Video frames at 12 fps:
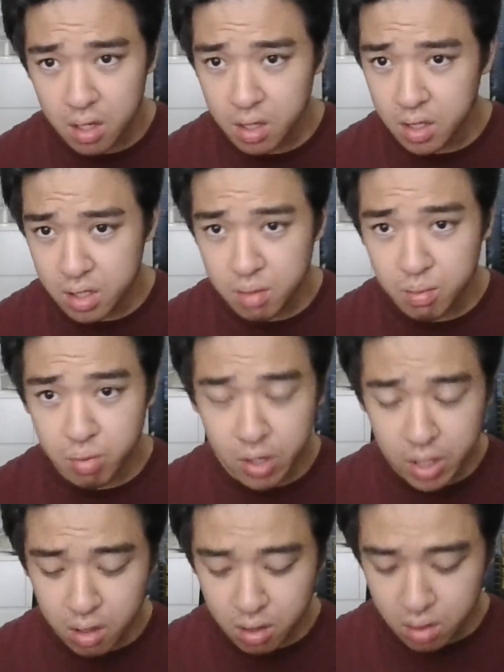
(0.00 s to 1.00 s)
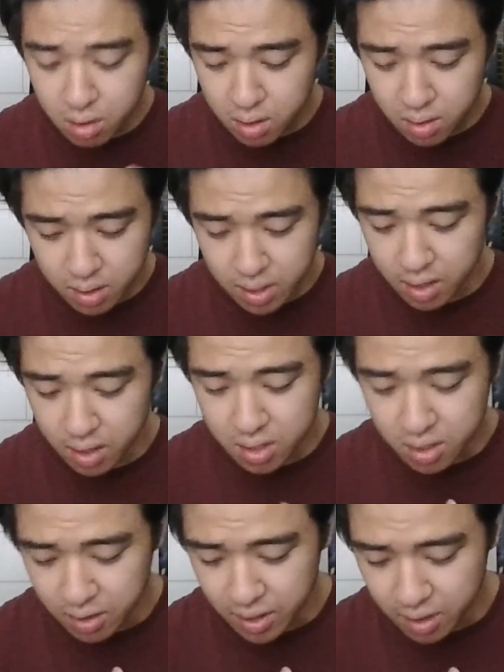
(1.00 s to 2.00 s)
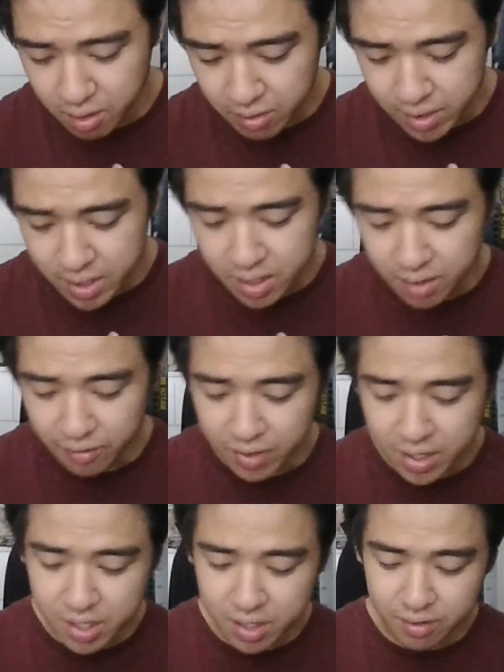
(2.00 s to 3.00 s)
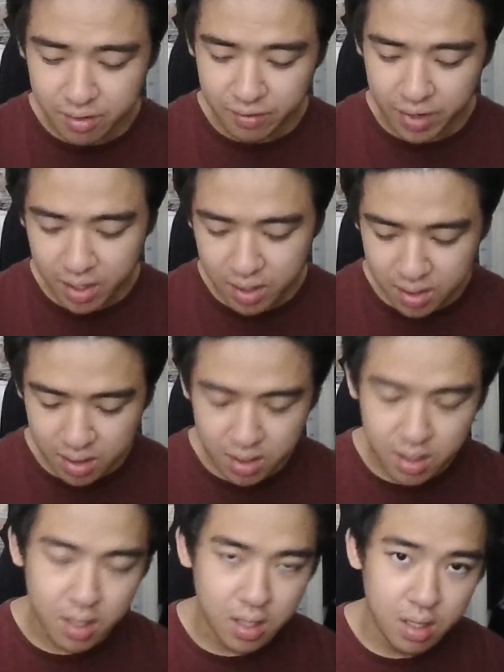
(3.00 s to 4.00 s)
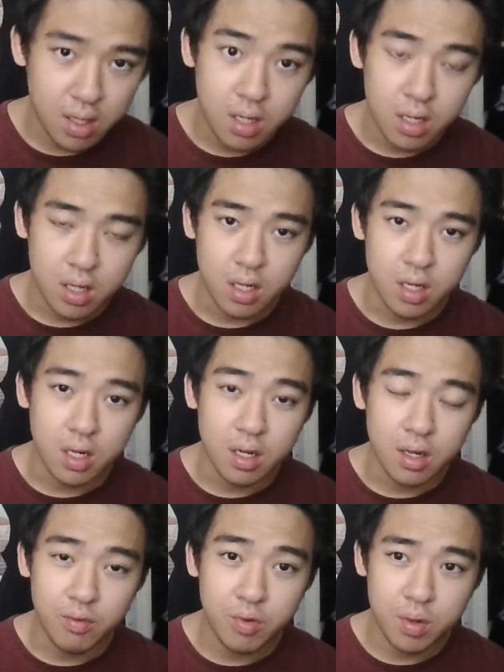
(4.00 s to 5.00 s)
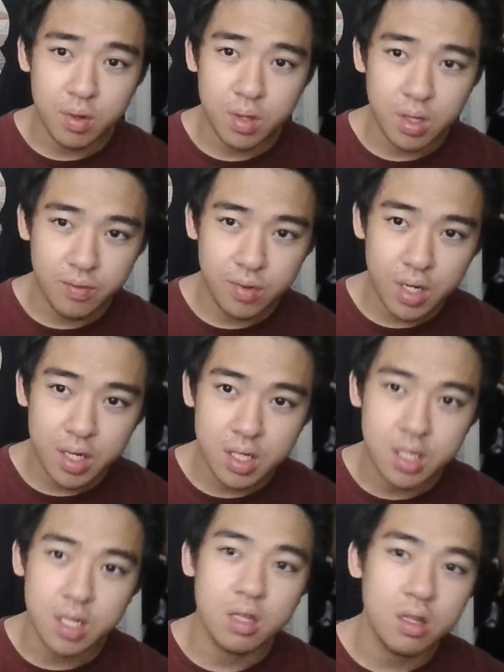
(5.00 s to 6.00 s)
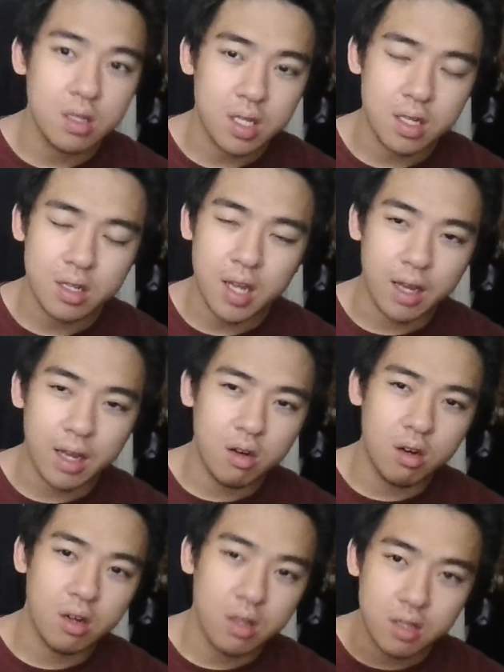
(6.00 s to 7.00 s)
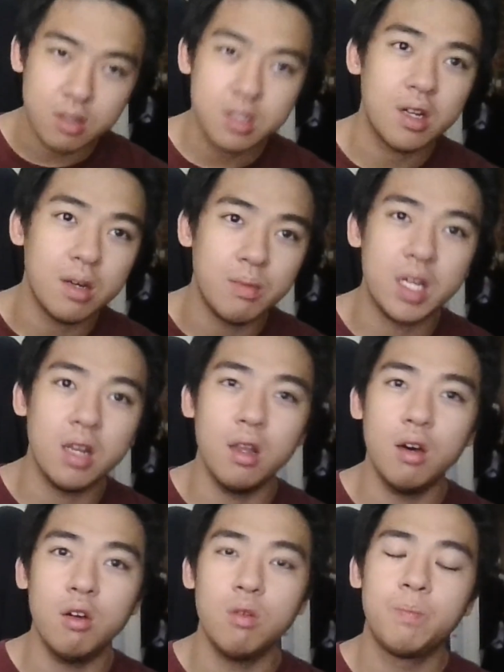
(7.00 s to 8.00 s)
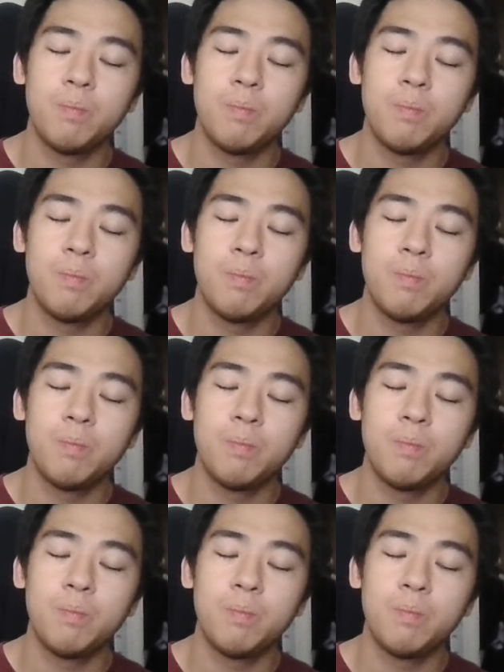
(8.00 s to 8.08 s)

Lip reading: They seem pretty good. They also increase the finished effect. You know, if you guys see those and you're like, oh, those are a bit low,